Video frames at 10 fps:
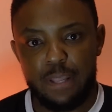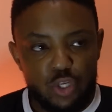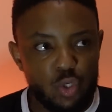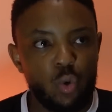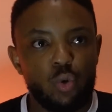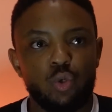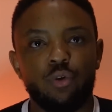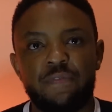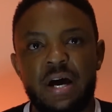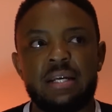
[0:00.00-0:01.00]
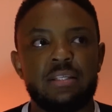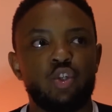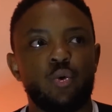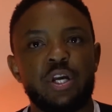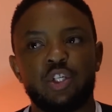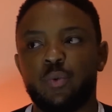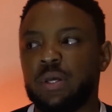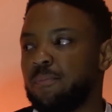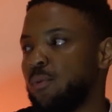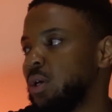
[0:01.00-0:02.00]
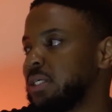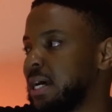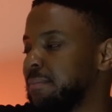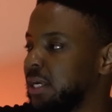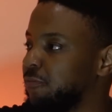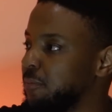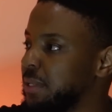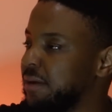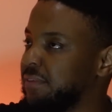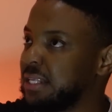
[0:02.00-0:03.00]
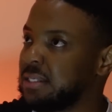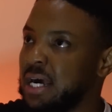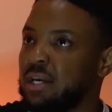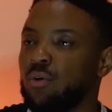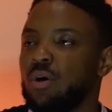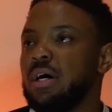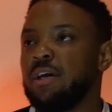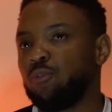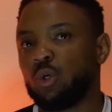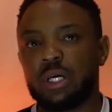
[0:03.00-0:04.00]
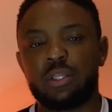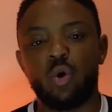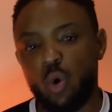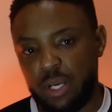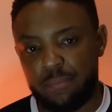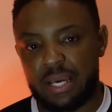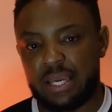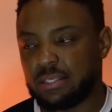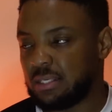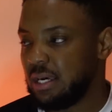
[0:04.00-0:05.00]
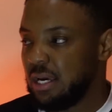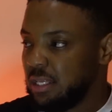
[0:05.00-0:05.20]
So you'll find a situation where the ball is coming in from the left-hand side, or if we look at the goal in Magesi,